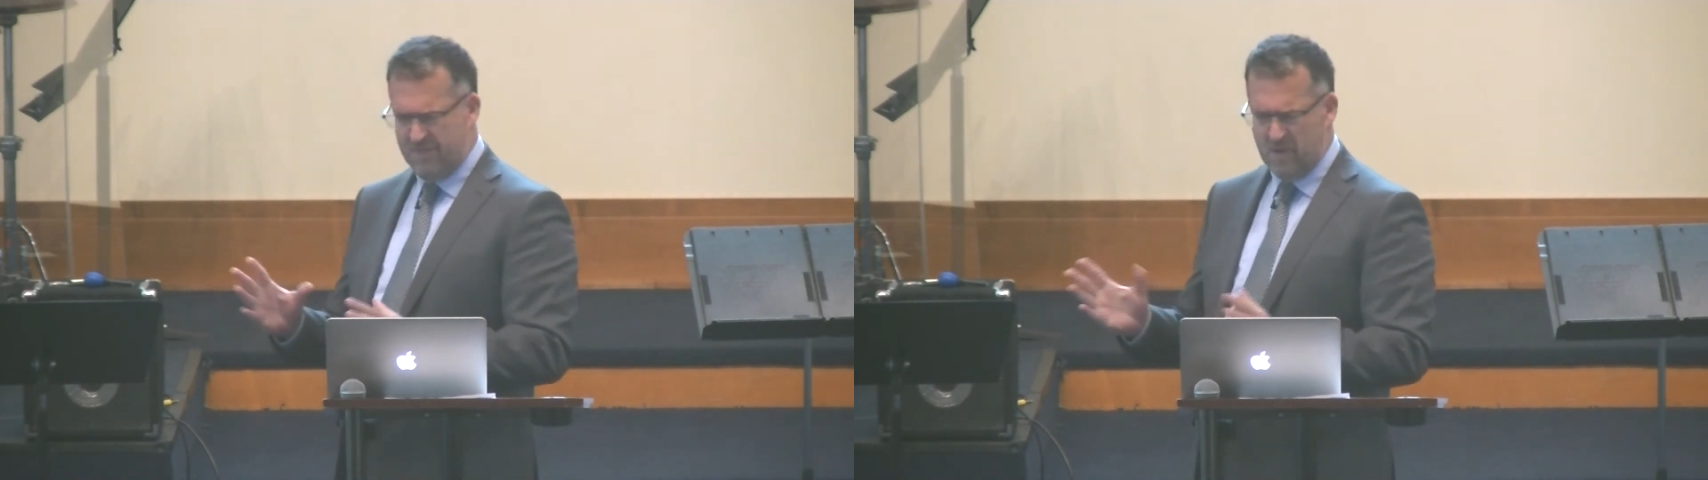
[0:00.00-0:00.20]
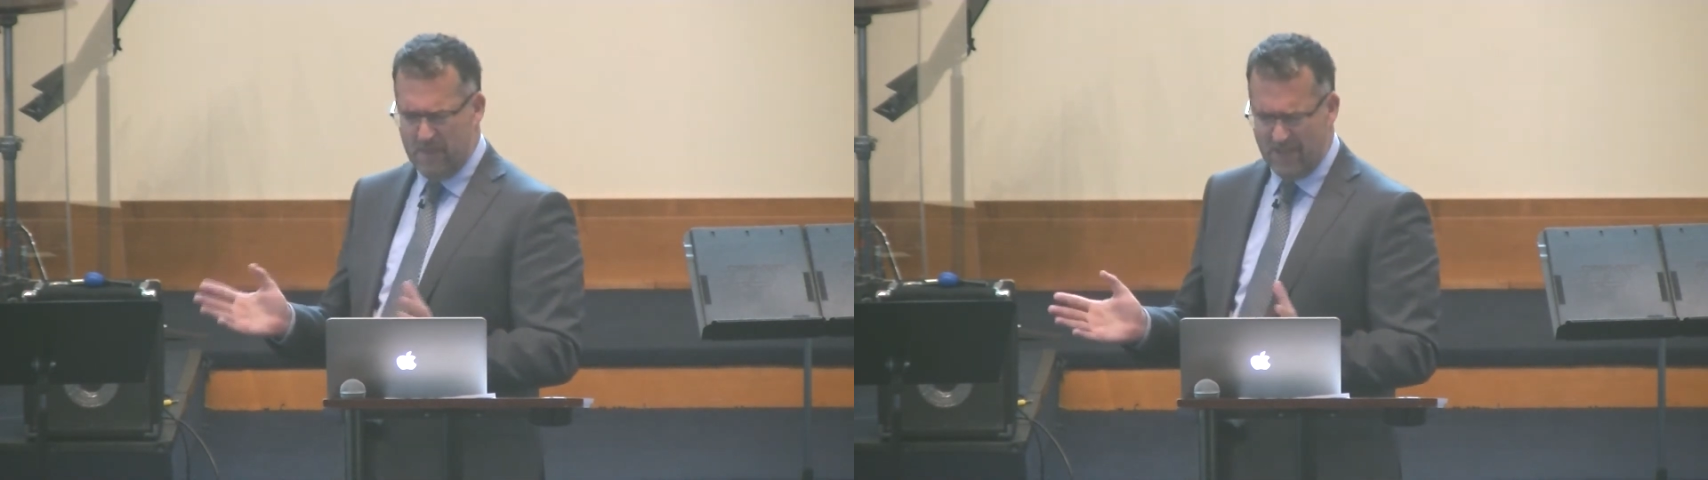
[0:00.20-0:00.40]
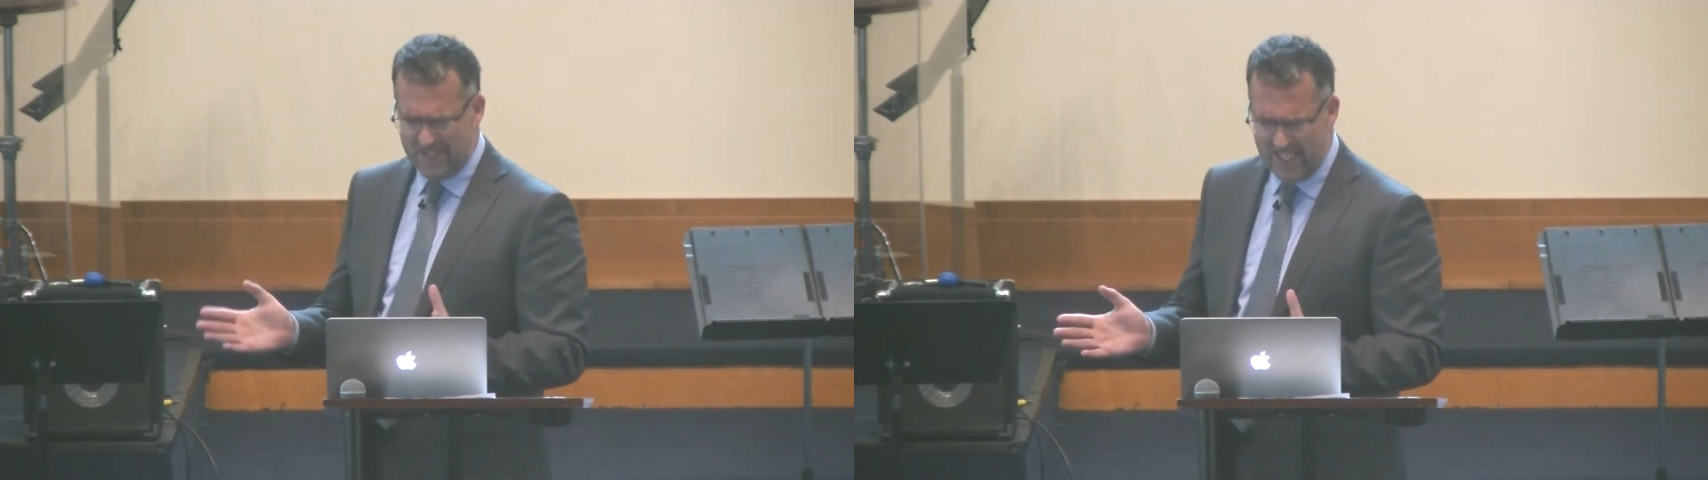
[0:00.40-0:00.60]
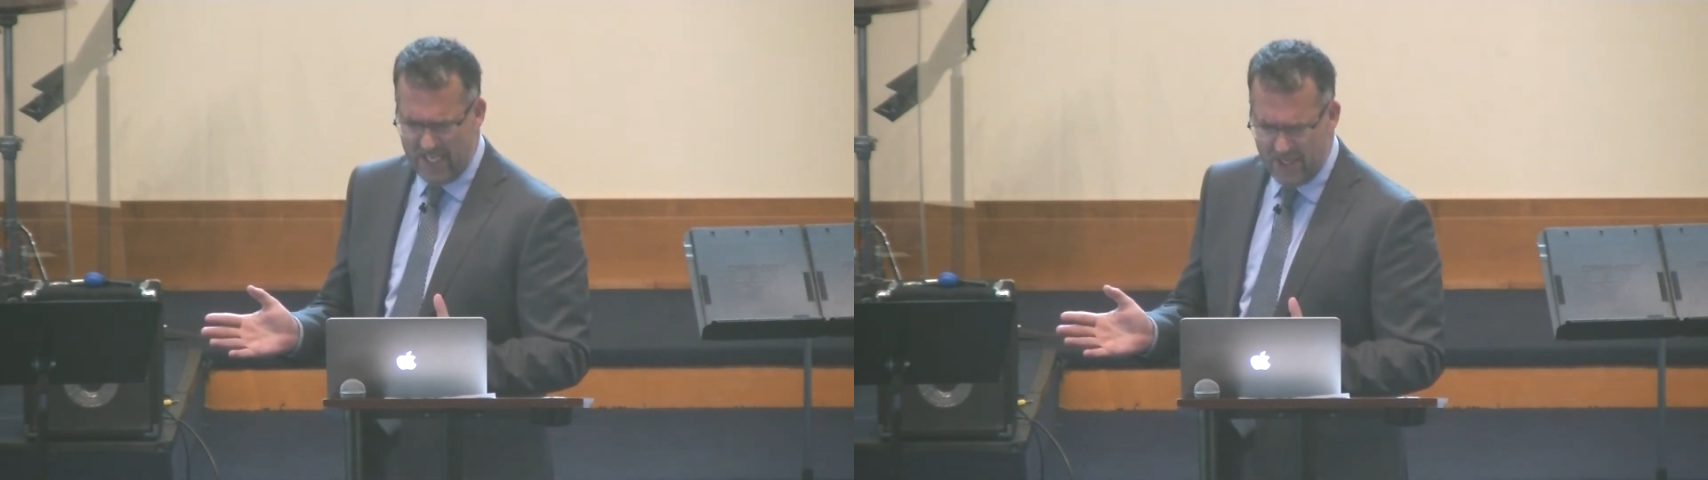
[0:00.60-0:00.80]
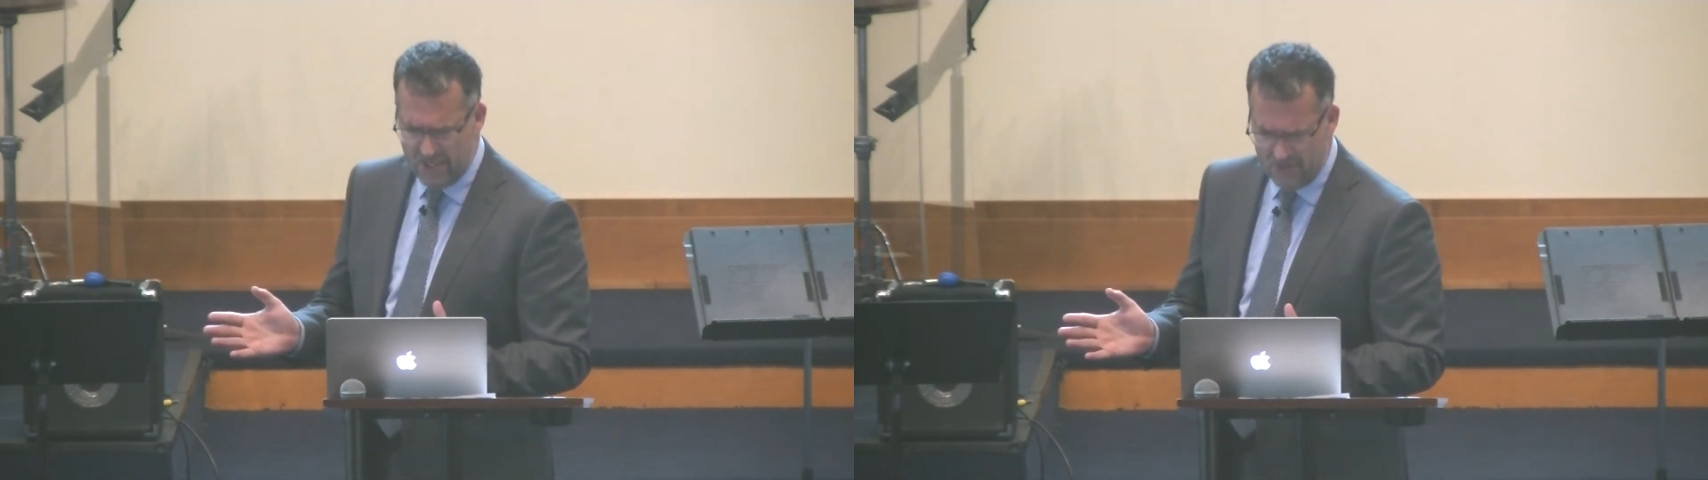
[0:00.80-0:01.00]
about 10
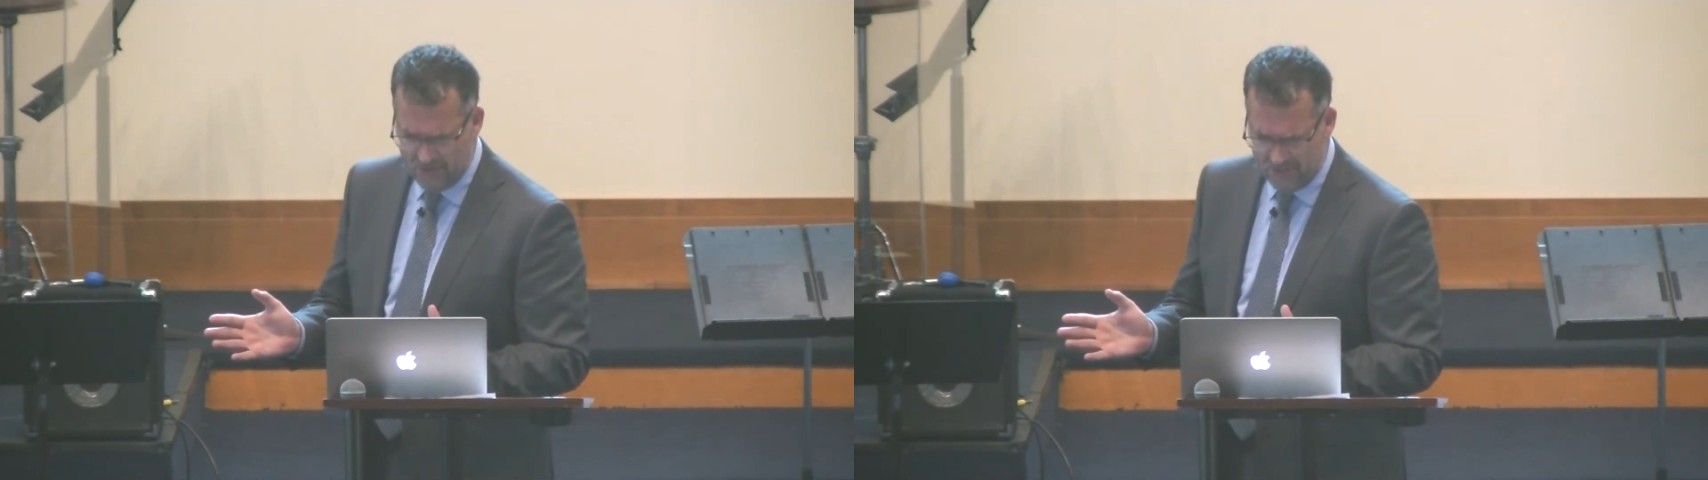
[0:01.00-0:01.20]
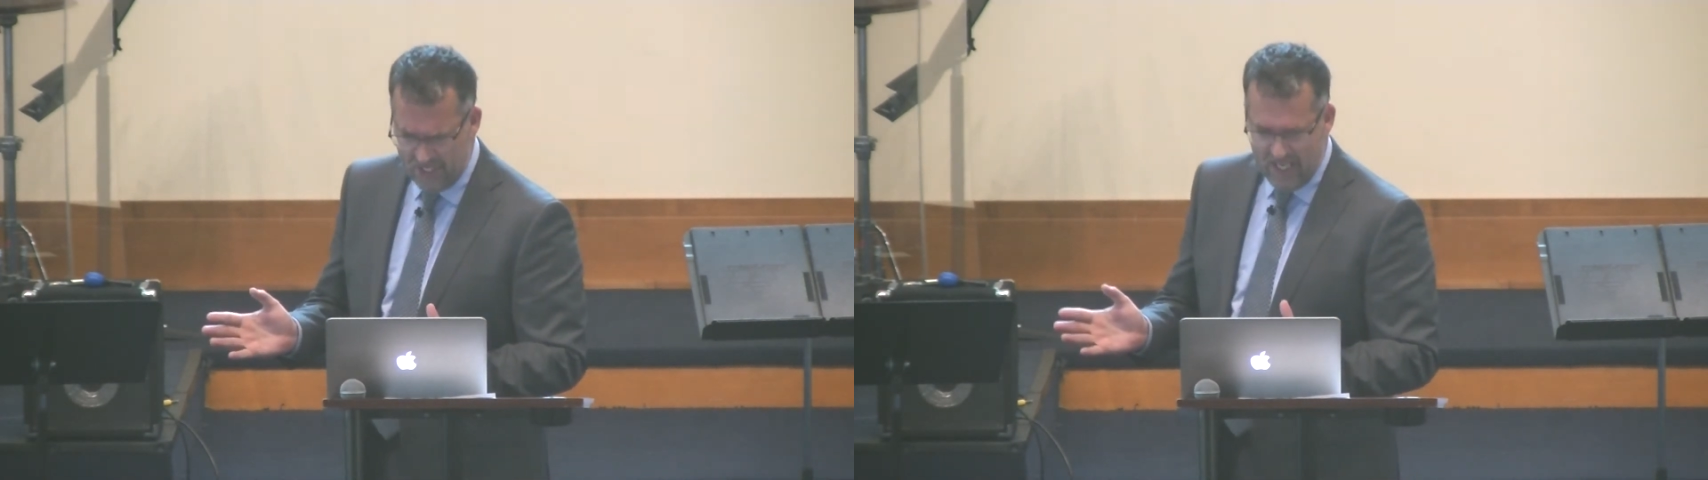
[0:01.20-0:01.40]
years.